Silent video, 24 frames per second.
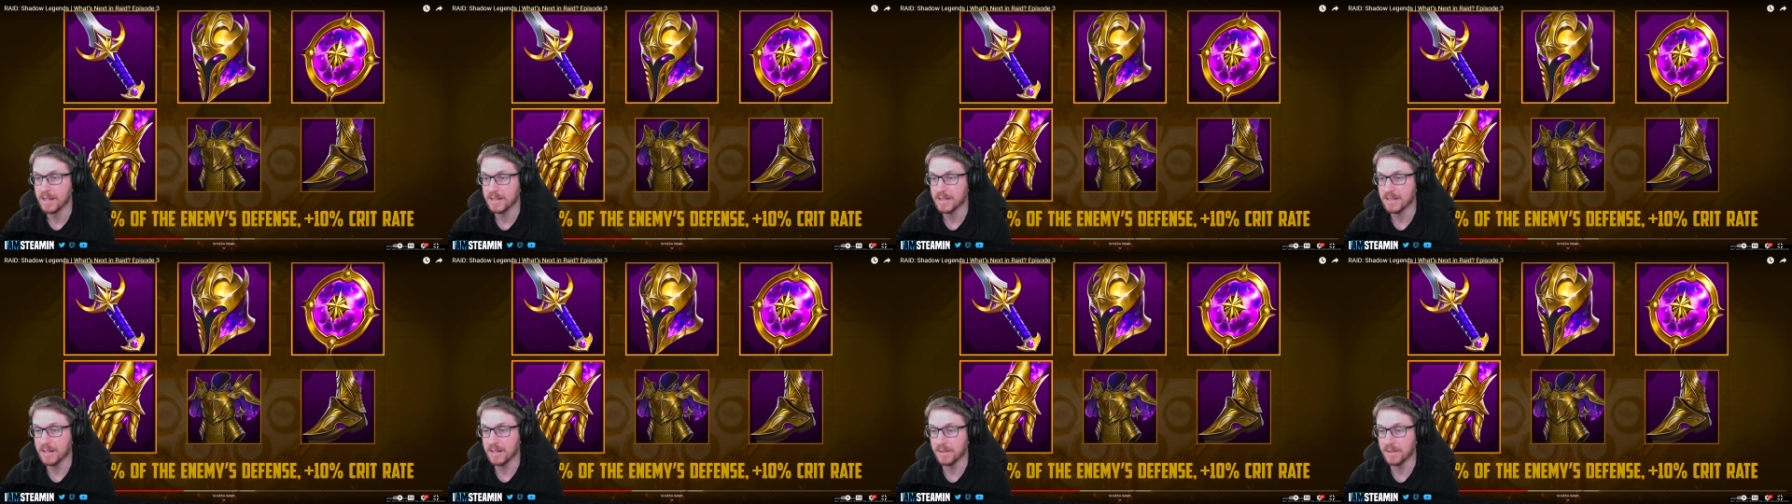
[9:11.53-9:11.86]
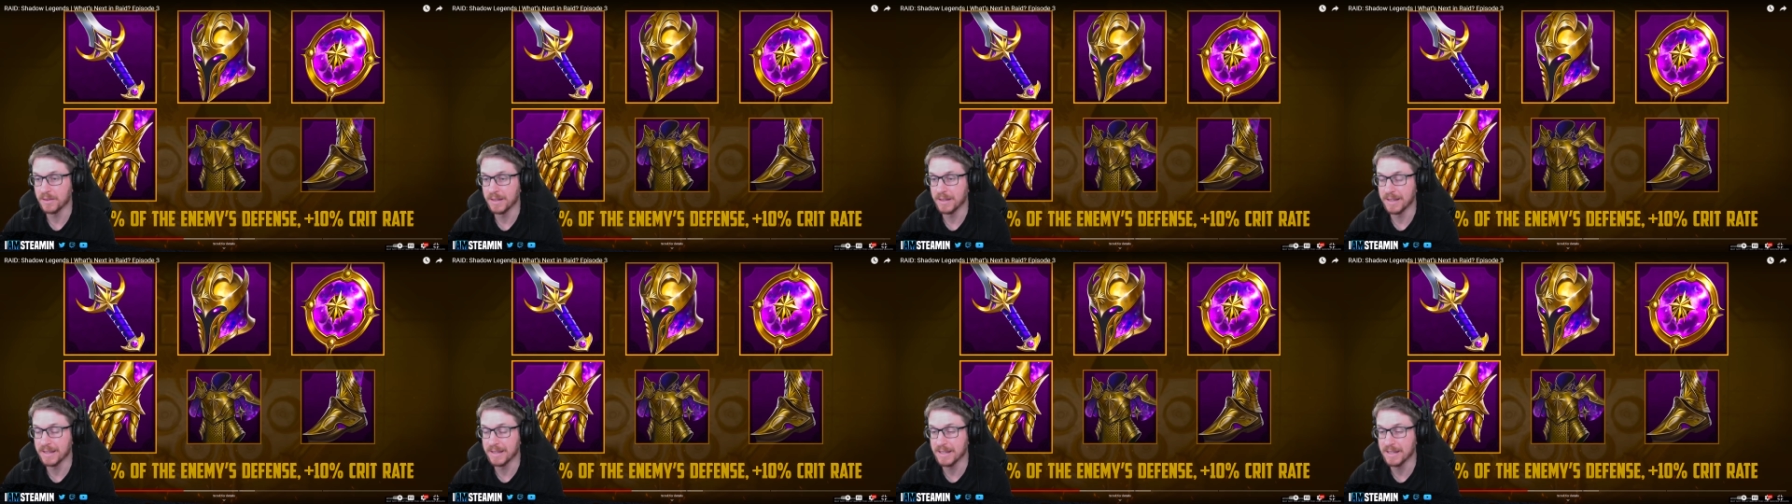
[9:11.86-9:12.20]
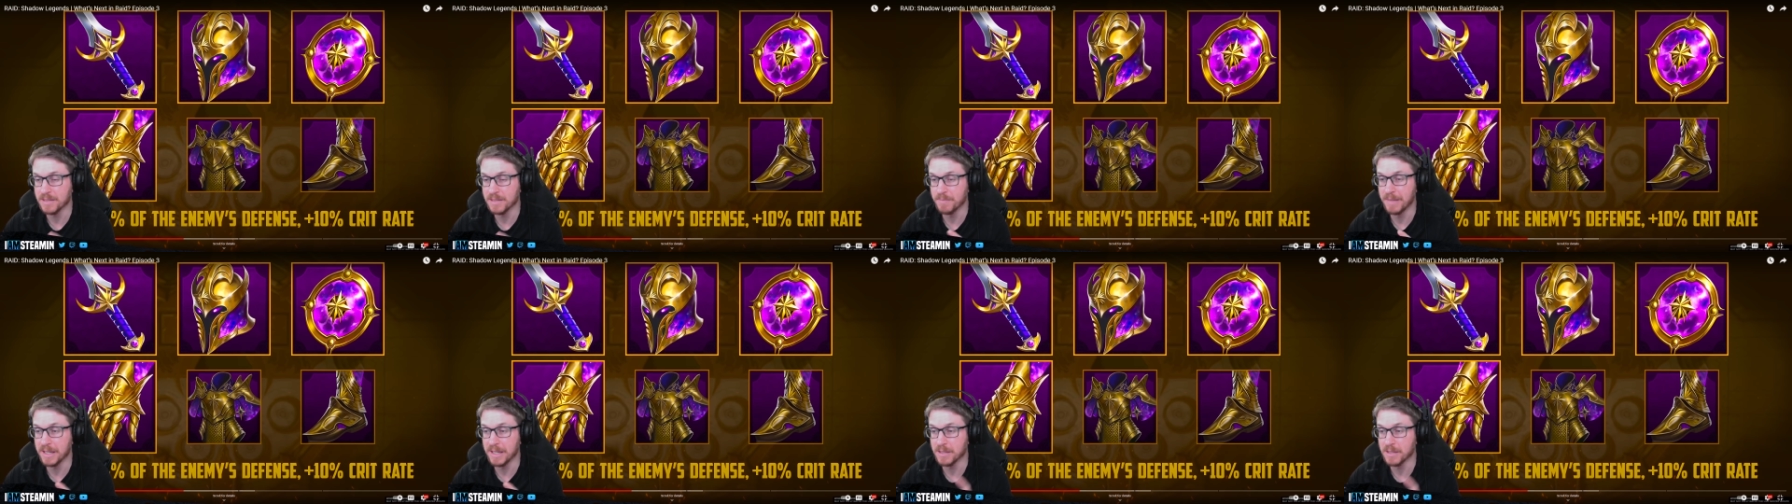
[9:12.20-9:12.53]
Suddenly
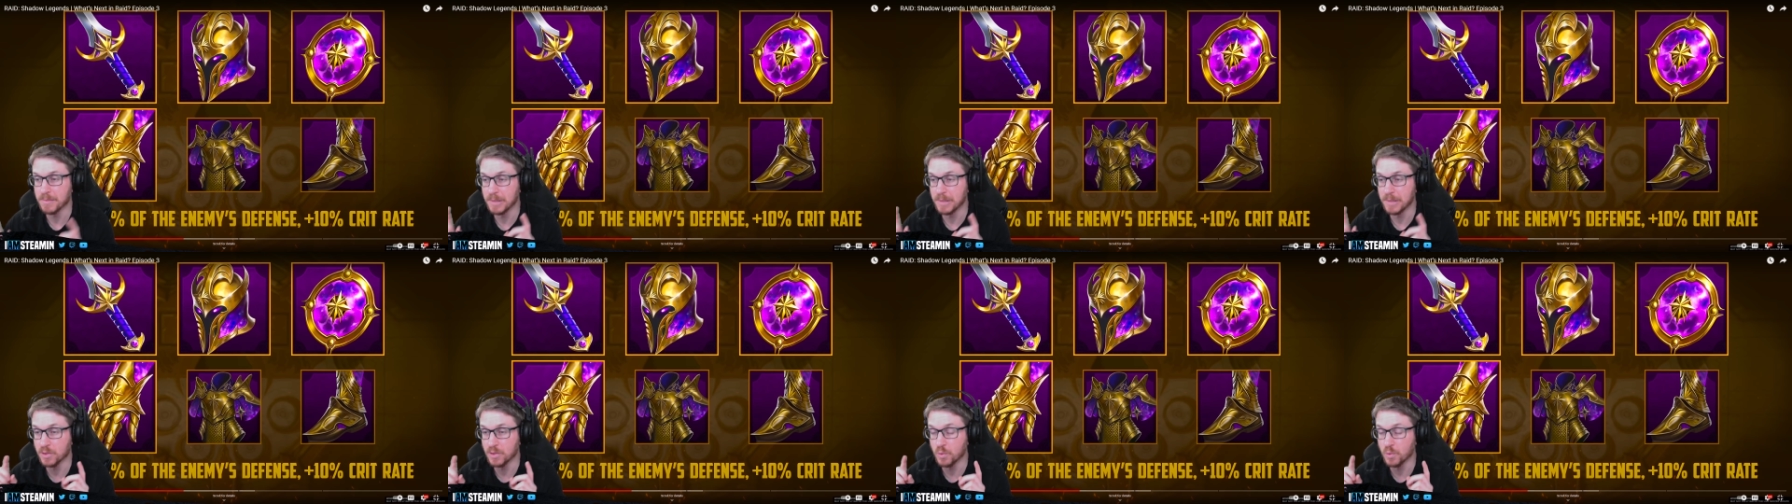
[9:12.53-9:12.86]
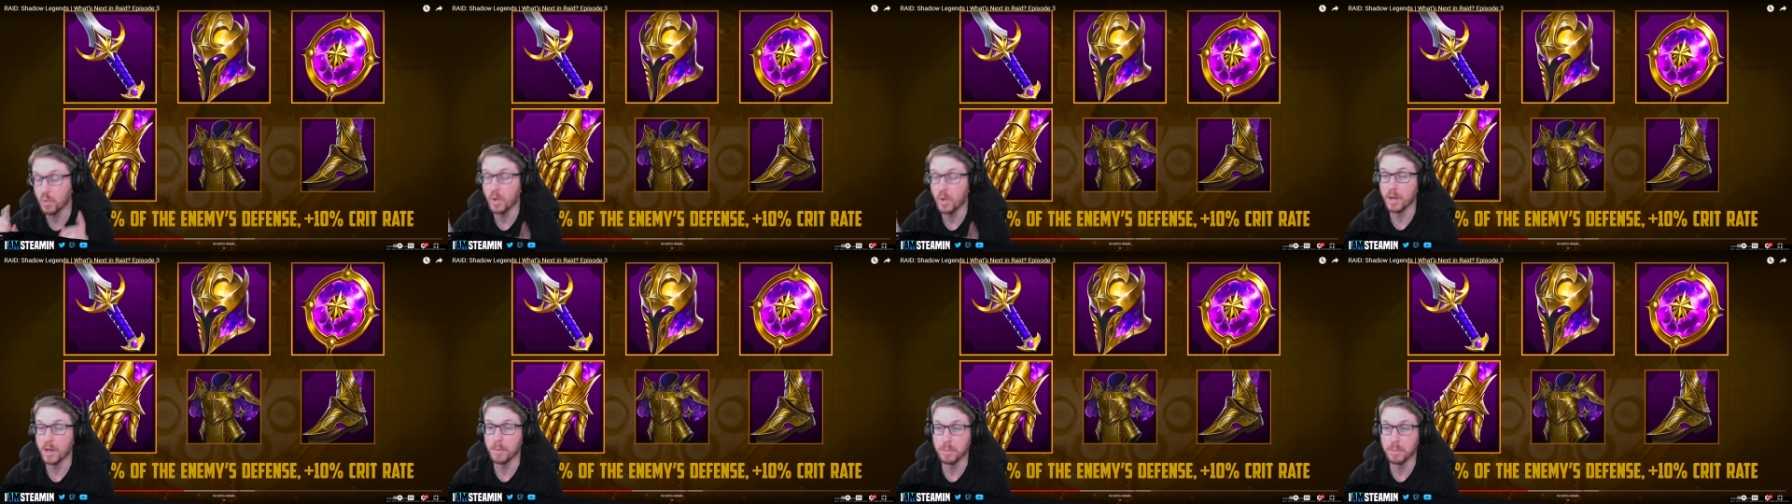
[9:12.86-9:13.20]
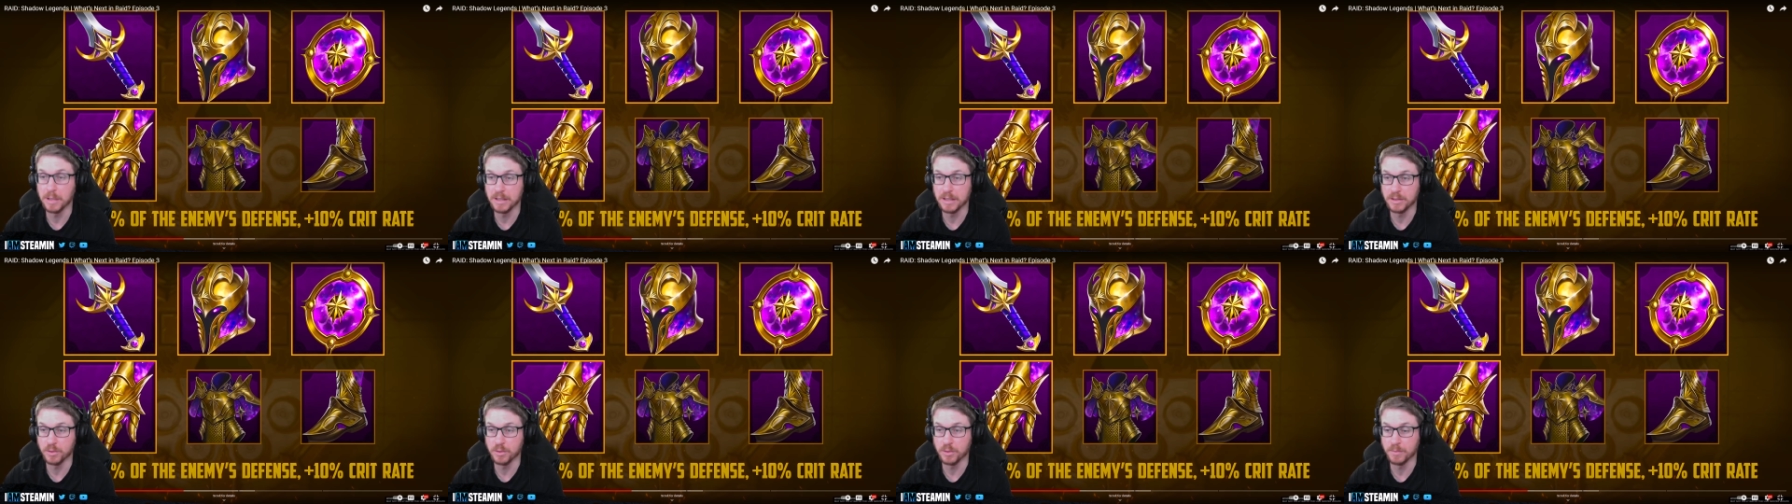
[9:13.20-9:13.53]
this makes me just want to
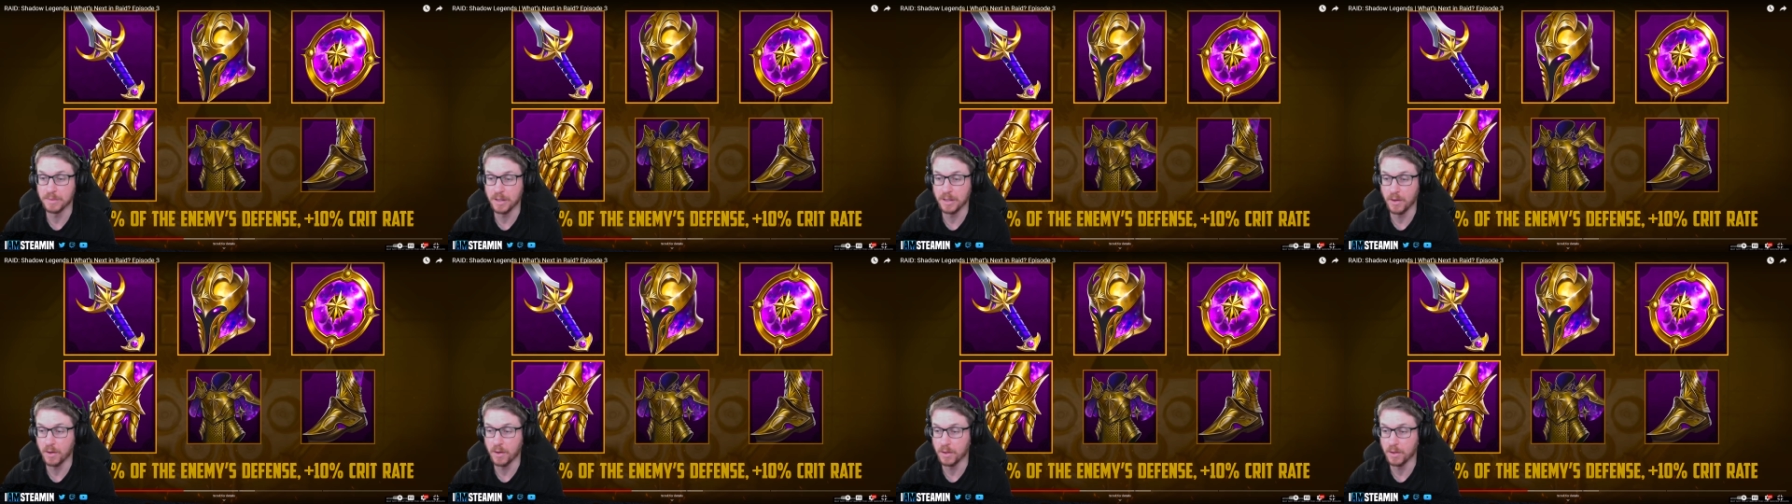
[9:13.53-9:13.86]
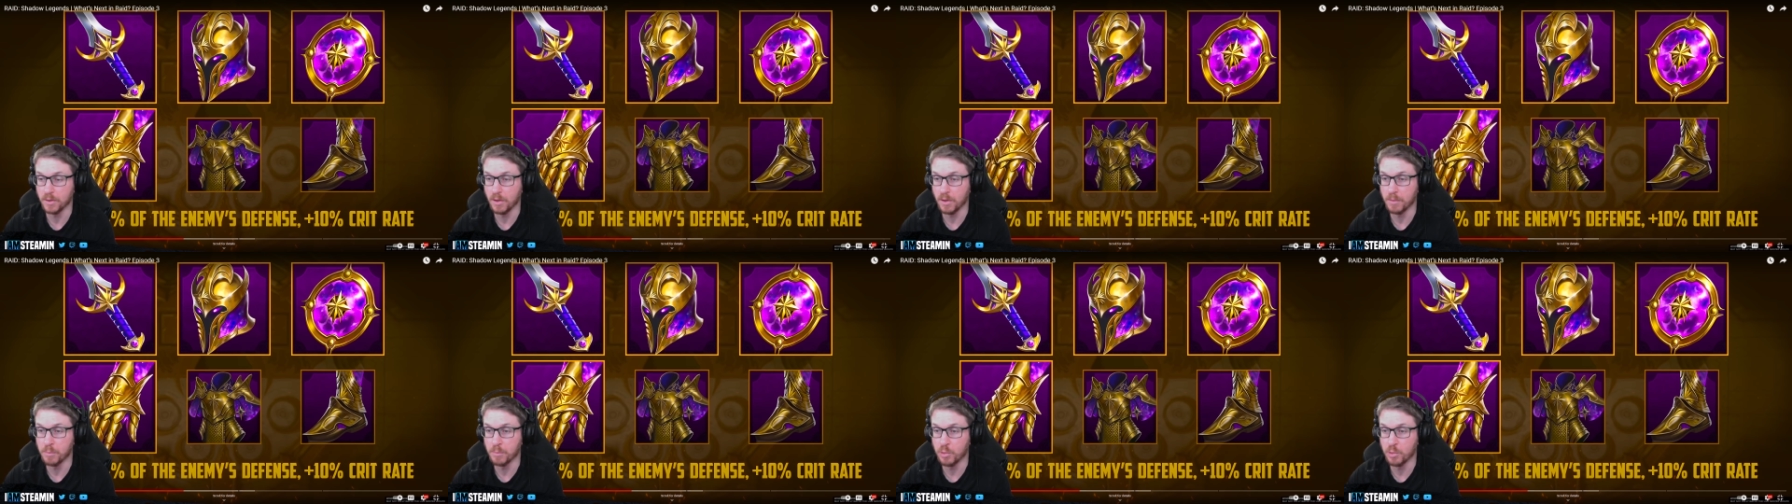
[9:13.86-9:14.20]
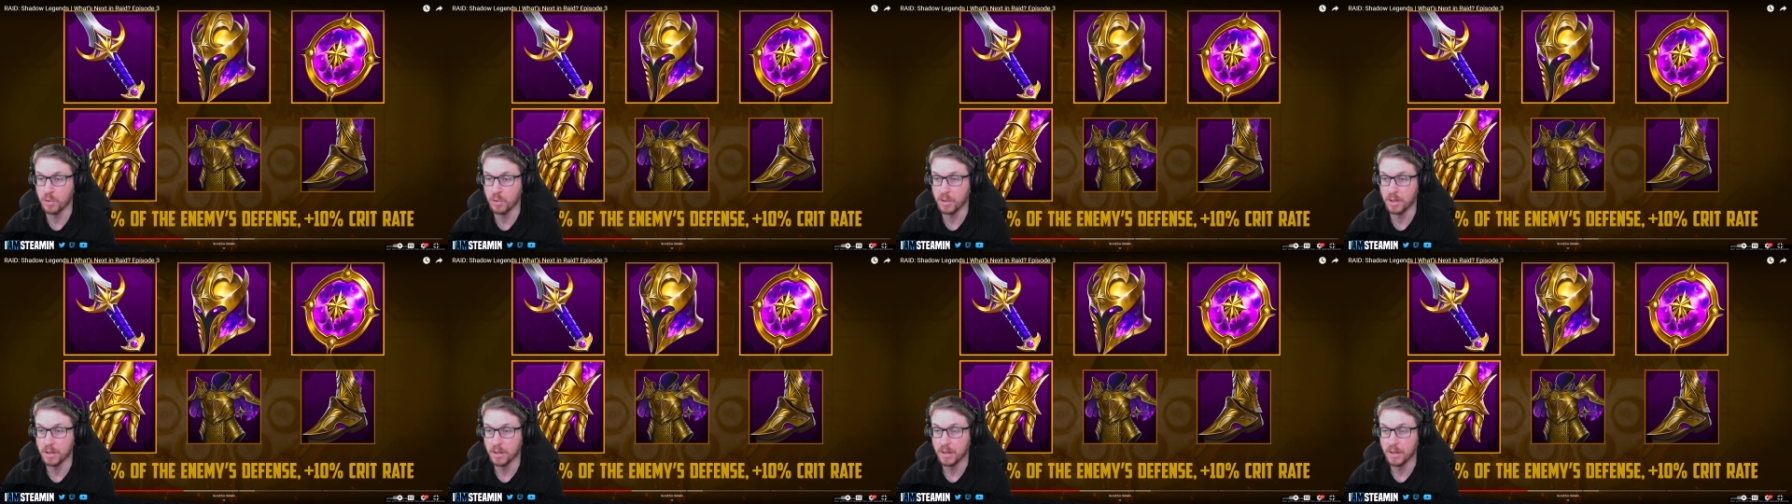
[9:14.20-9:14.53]
play Doom Tower a lot
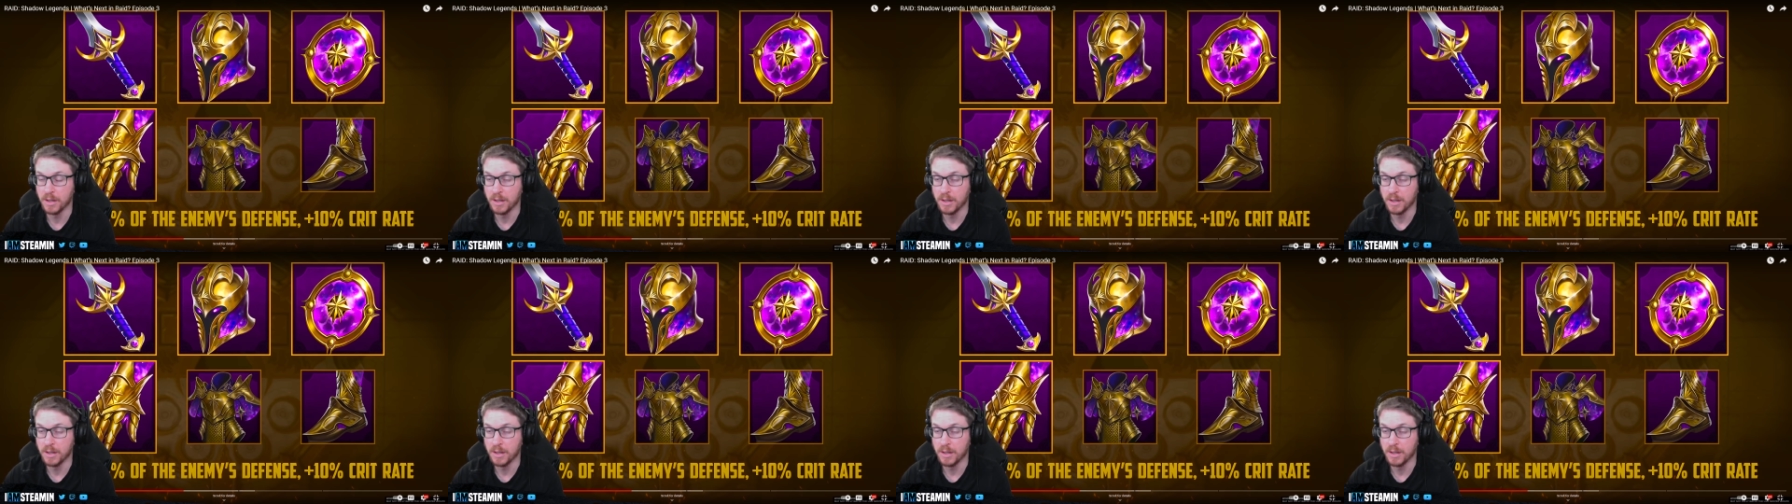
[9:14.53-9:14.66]
more.